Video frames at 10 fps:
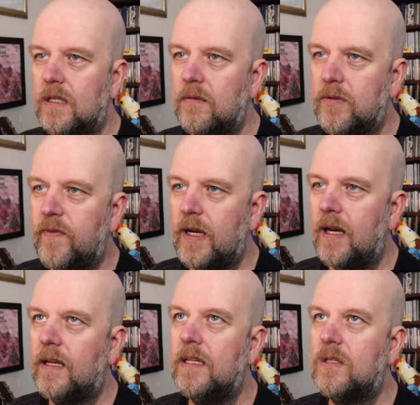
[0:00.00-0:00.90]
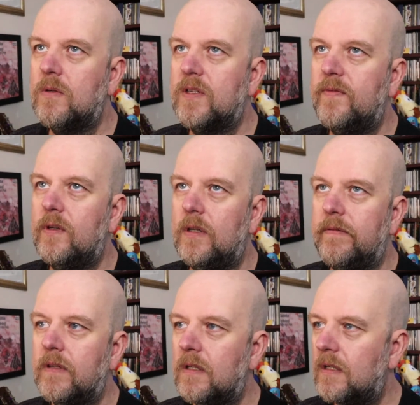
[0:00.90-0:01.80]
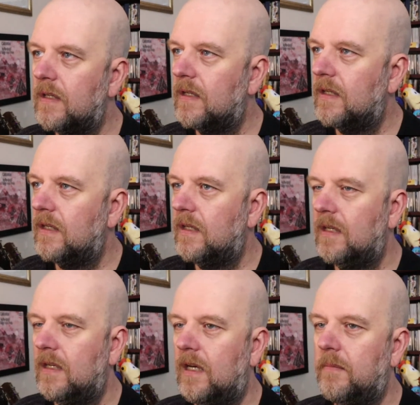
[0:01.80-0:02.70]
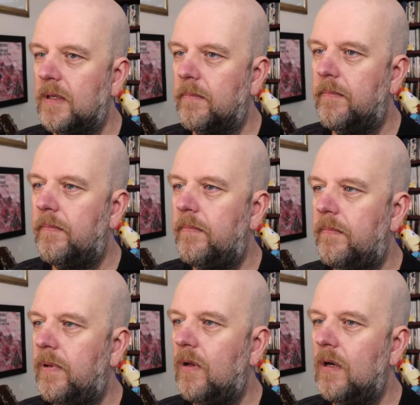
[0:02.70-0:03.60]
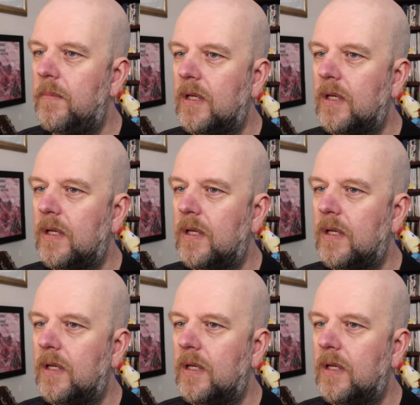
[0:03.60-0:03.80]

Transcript: He was very lucky to have survived. I mean, blimey.